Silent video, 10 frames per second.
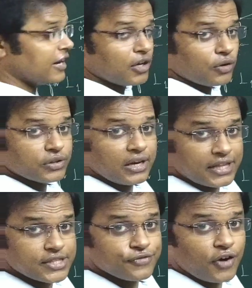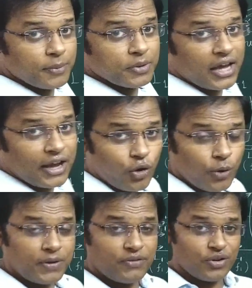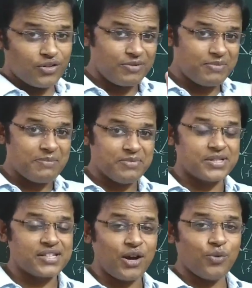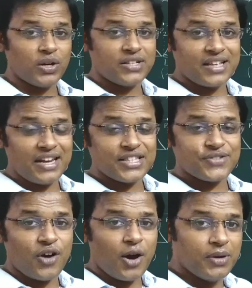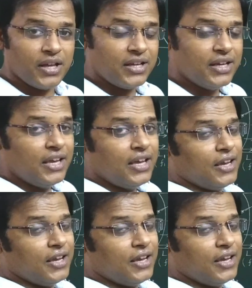write down the lens formula. I hope everyone remembers what is the lens formula.